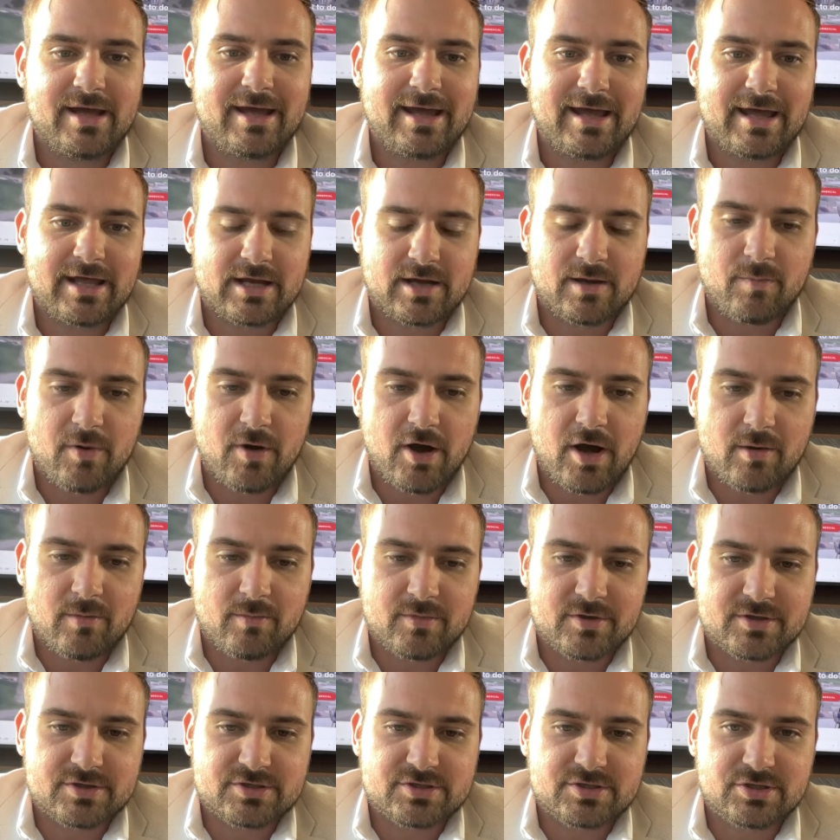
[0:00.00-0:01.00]
in
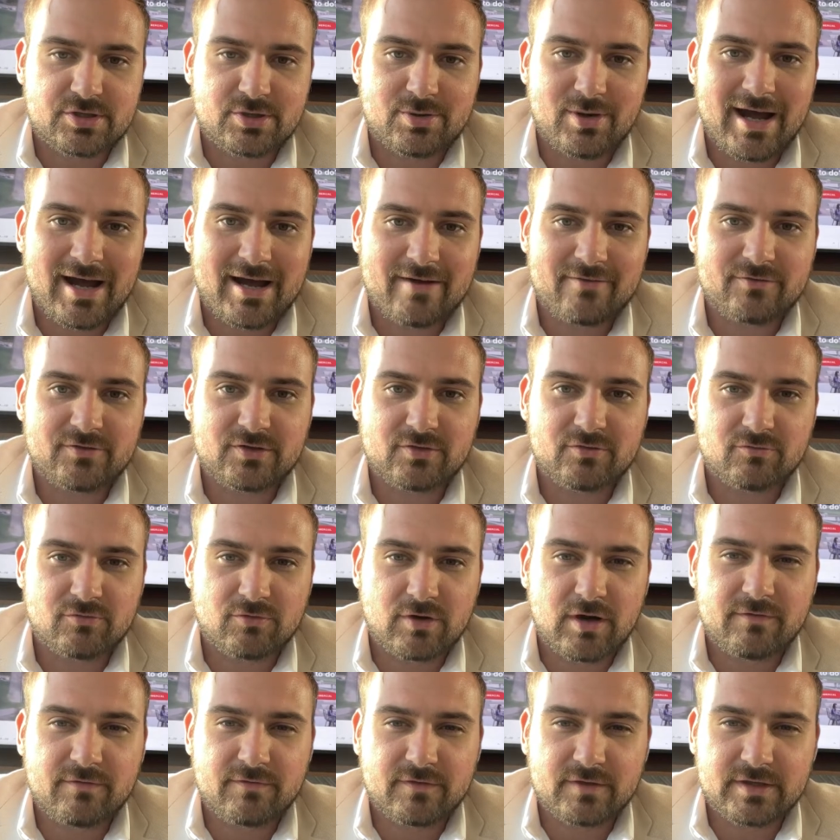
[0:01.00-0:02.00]
apartments, you have to
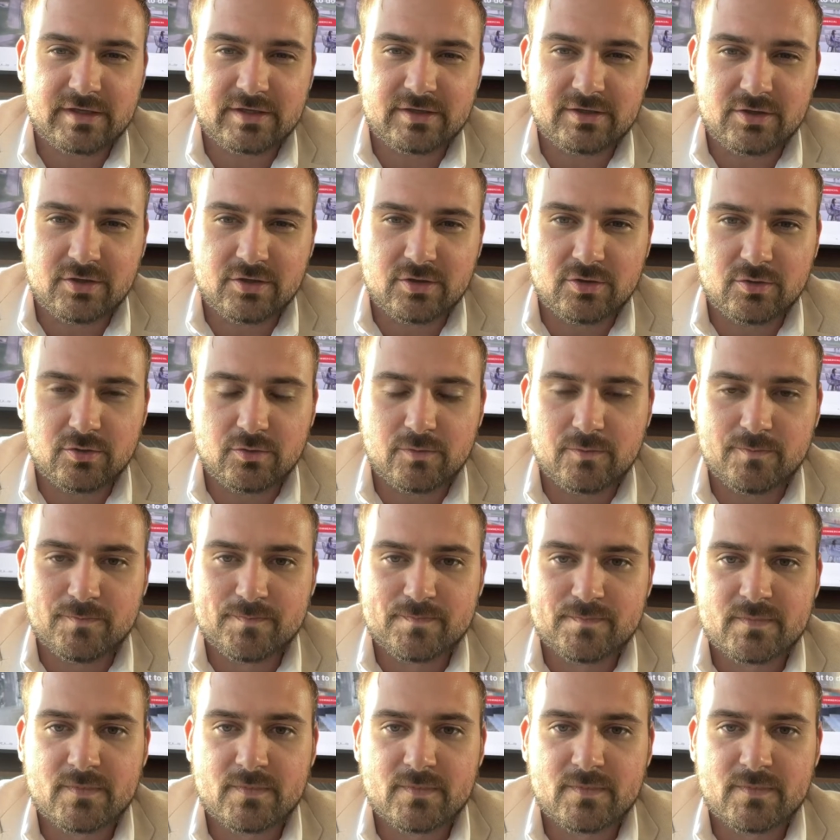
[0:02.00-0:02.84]
roughly do,